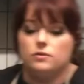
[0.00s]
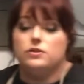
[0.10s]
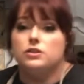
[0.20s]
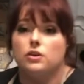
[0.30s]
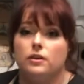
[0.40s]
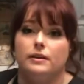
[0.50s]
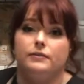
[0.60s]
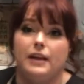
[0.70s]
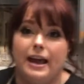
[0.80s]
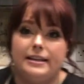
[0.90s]
So I've just got a
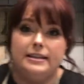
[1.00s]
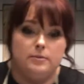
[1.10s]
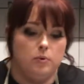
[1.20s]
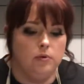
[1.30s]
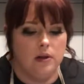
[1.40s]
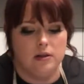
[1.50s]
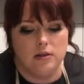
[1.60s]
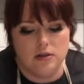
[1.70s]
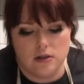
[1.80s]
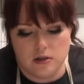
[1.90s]
flexi smoother
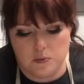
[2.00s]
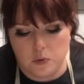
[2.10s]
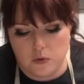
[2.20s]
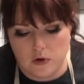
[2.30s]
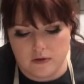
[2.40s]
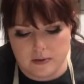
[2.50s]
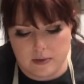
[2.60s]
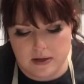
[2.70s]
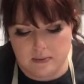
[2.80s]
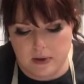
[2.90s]
just to smooth off some
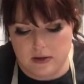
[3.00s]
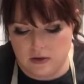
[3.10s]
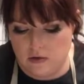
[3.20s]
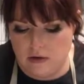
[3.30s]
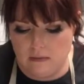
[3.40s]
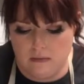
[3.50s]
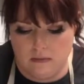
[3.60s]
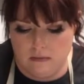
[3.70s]
of this buttercream.